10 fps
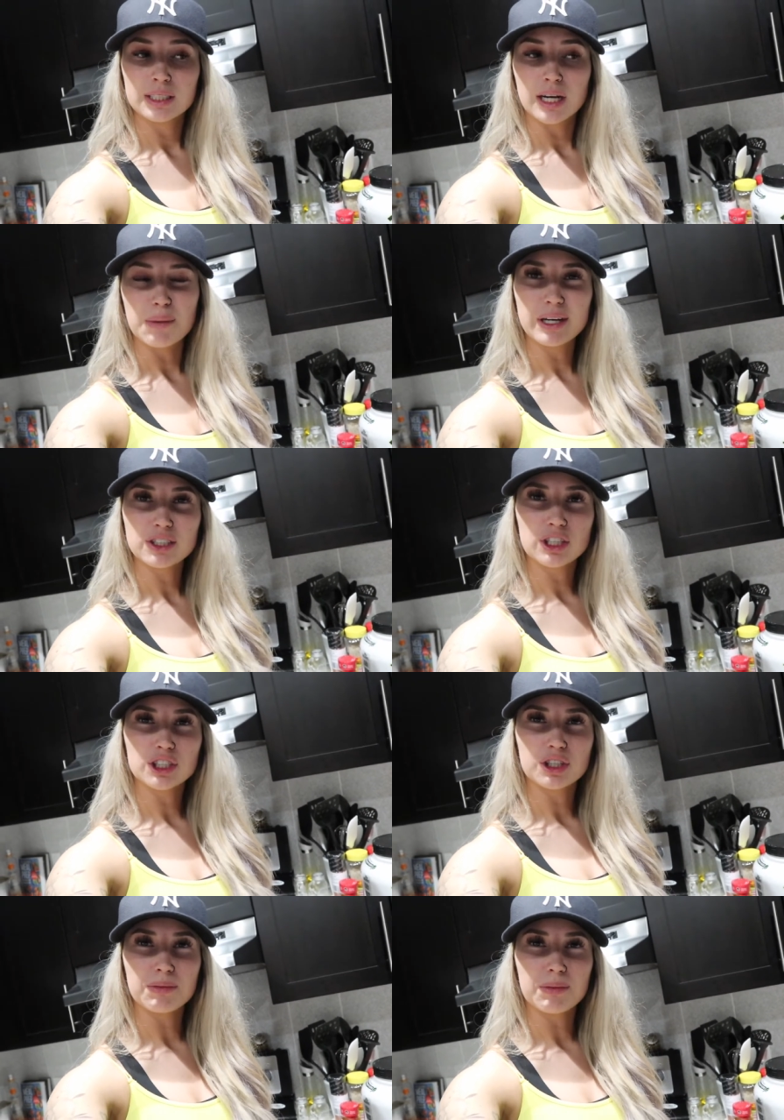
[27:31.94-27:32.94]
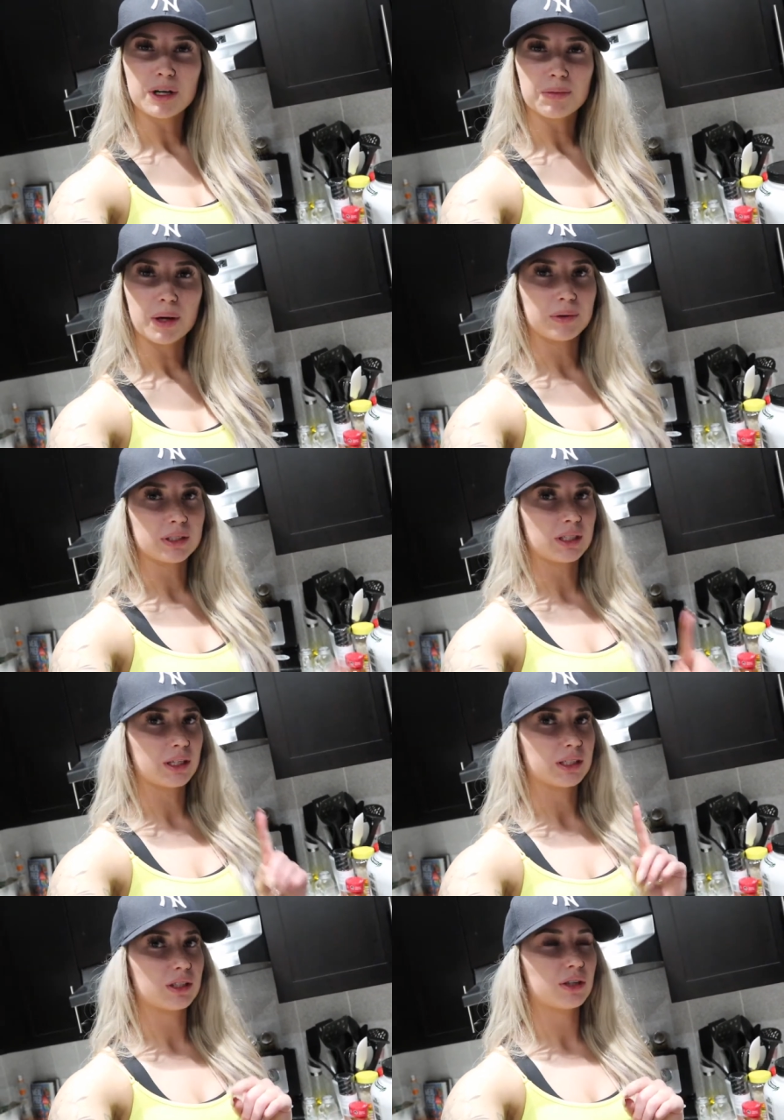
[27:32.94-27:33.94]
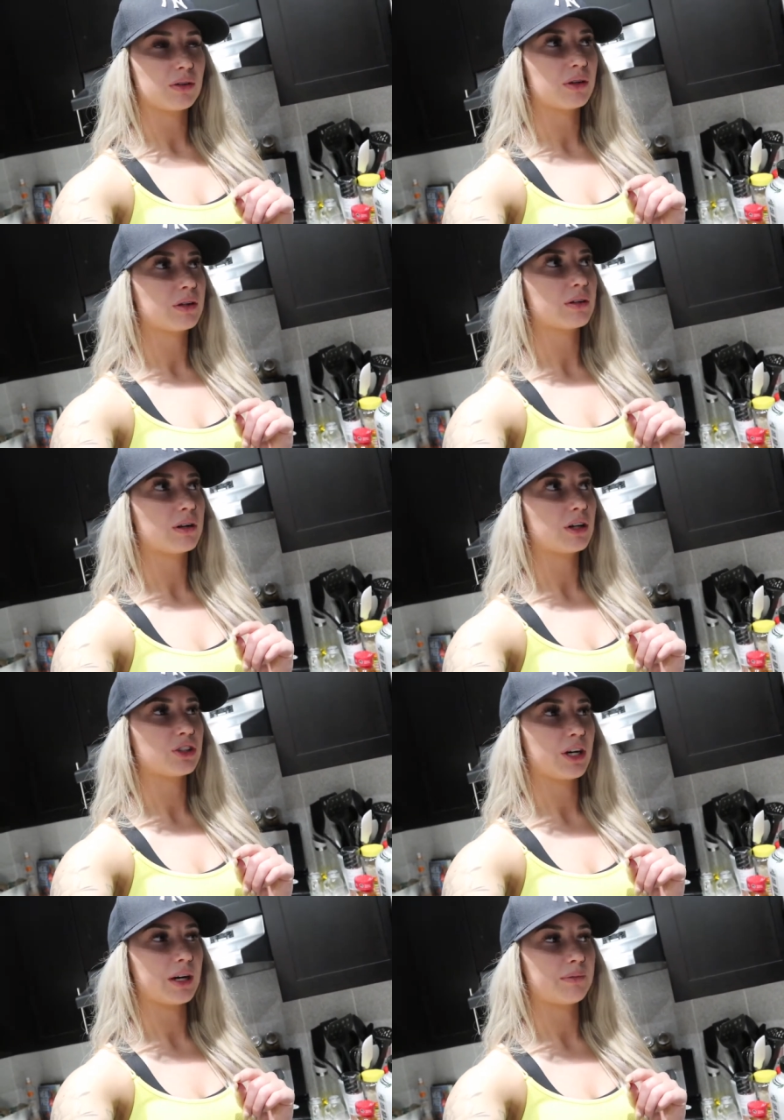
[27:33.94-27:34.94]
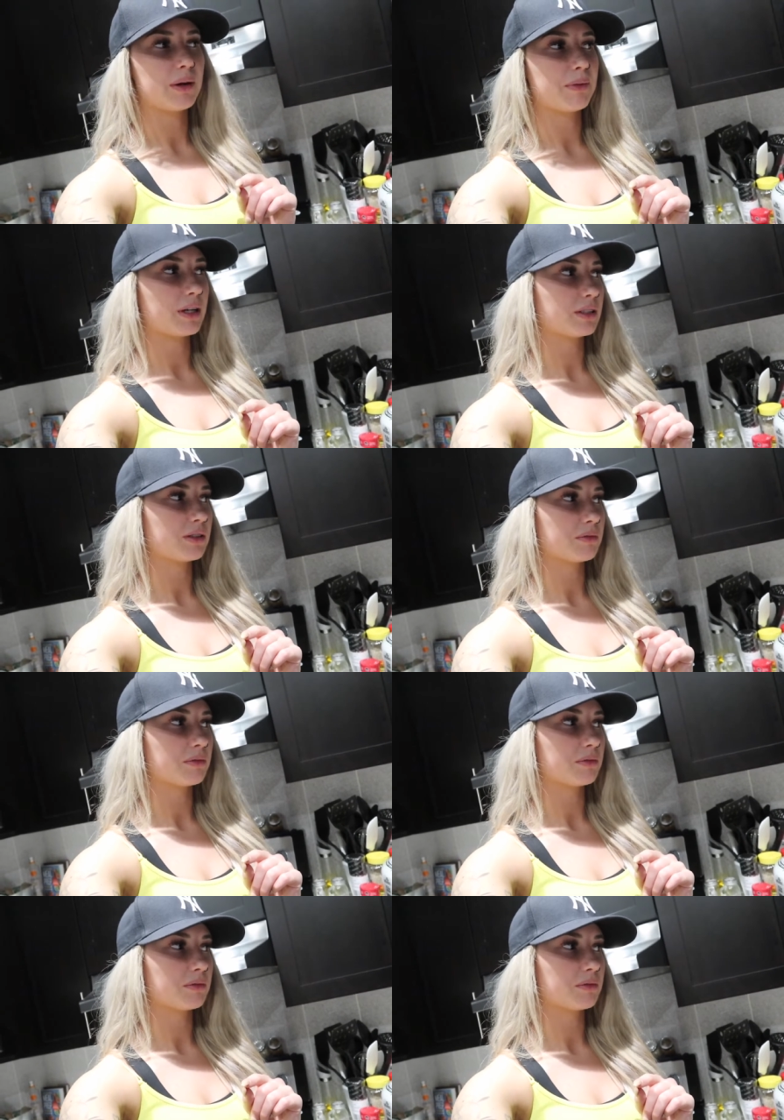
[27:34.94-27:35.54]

I might try to show you my meal prep on Sunday, so I'll try my best to